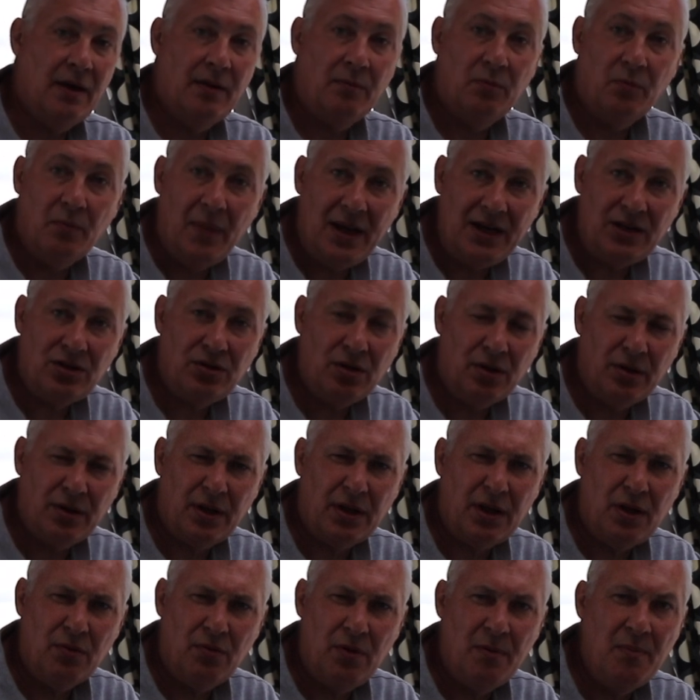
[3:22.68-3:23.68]
make sure
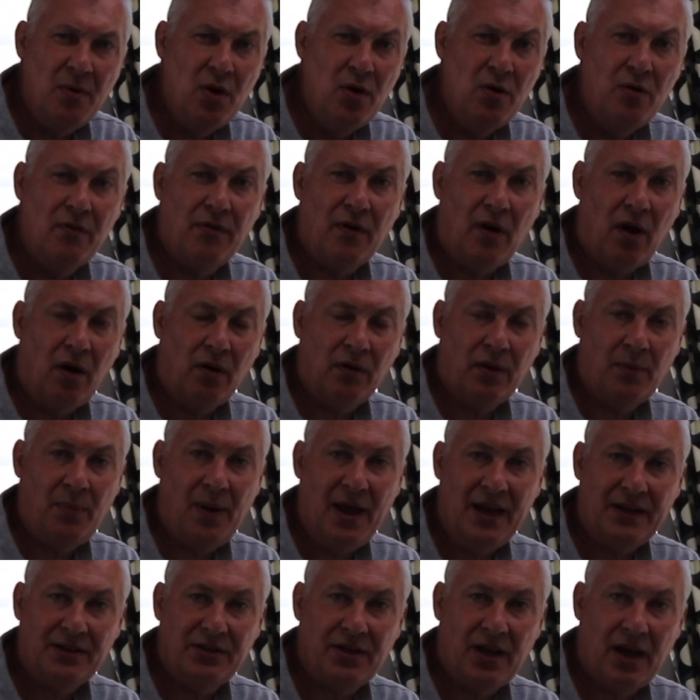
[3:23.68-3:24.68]
that you remove all the
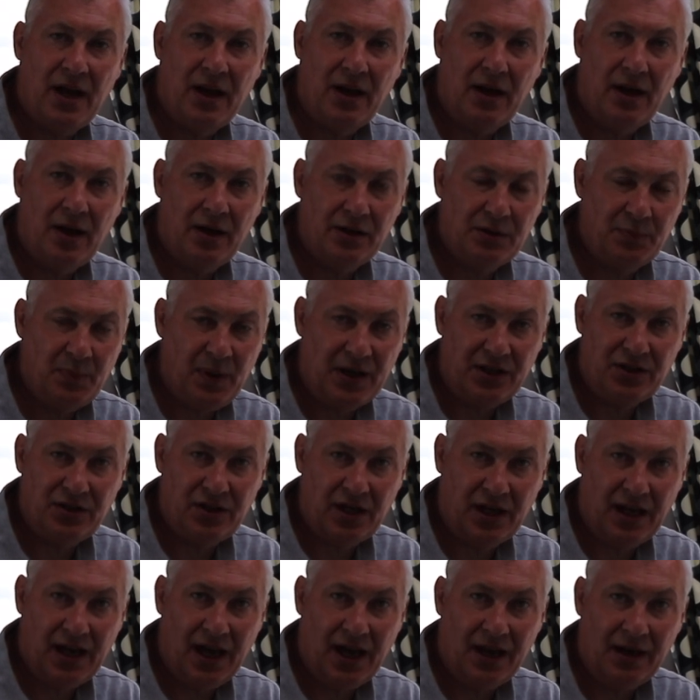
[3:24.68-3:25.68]
pet hair as best
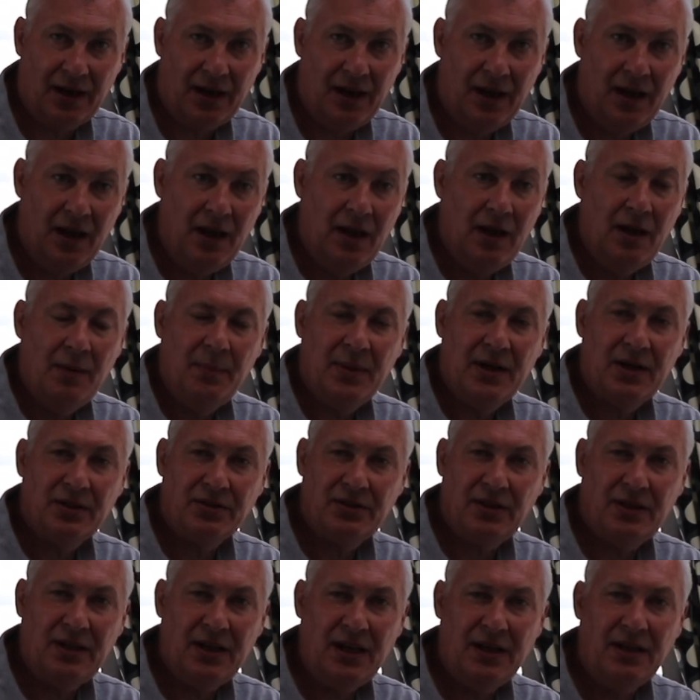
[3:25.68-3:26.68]
you can,
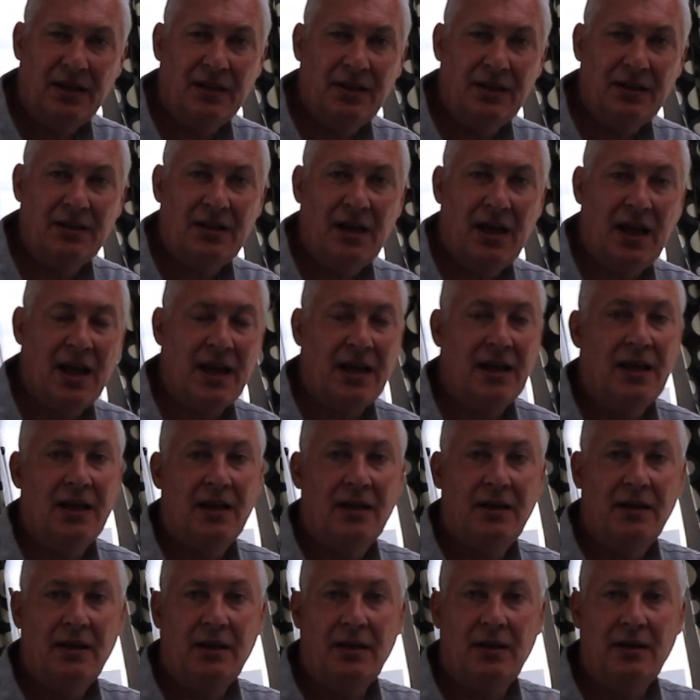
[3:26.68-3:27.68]
because at the end of the day,
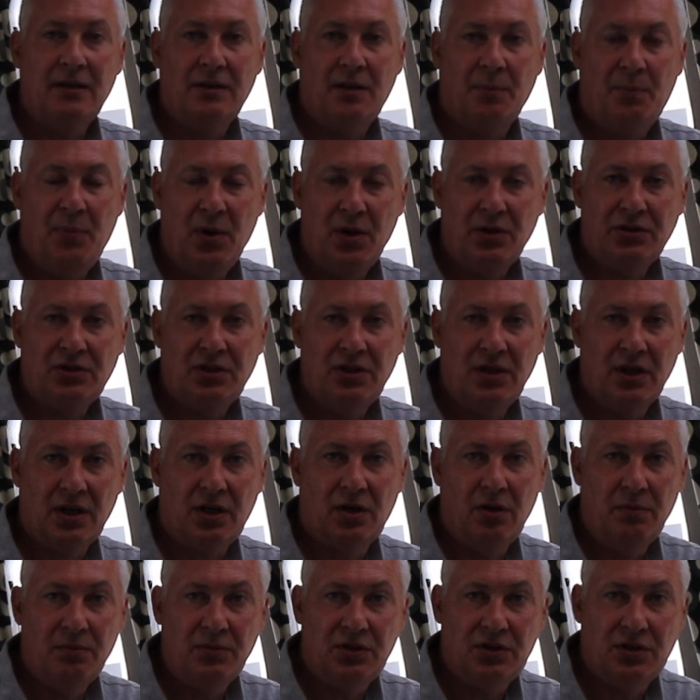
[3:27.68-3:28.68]
the person that
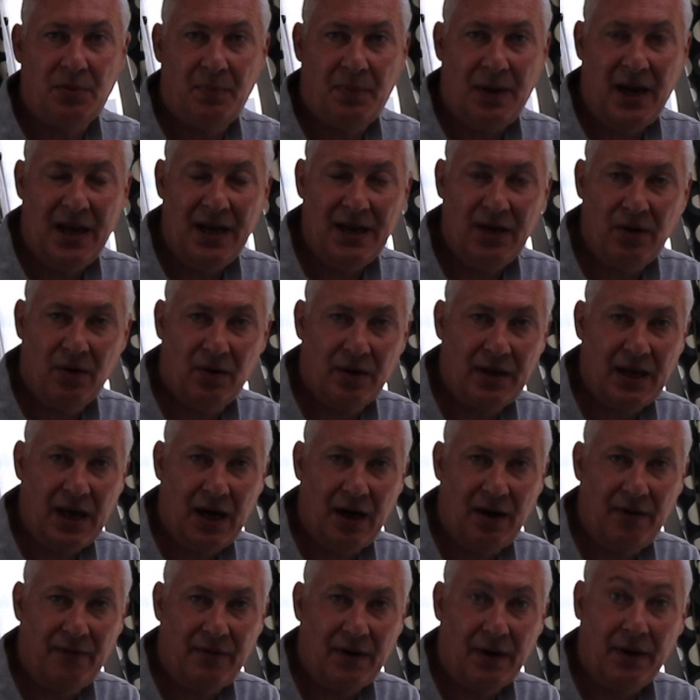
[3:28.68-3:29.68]
comes to buy your
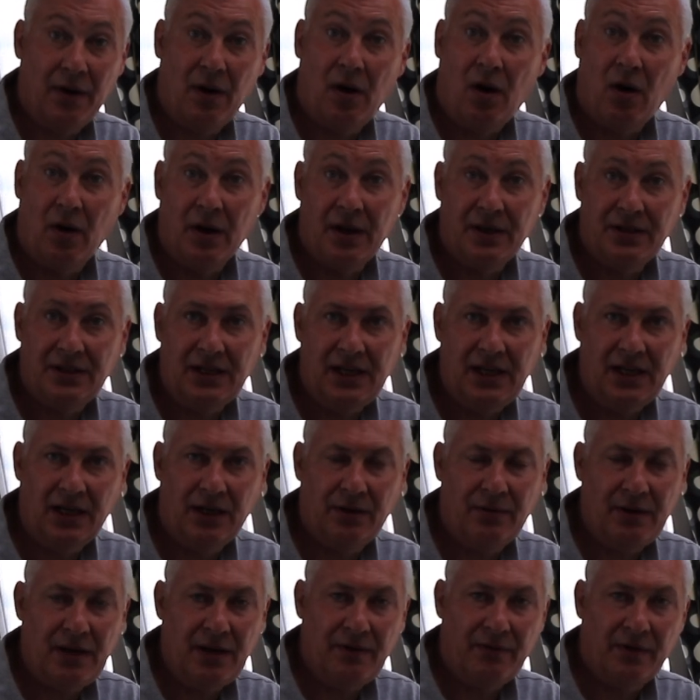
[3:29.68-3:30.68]
caravan, or a
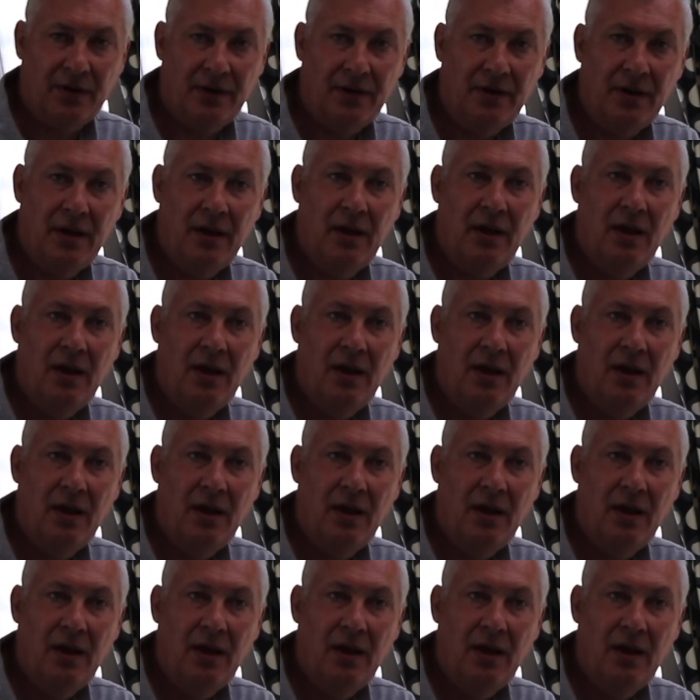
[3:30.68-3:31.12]
dealer even,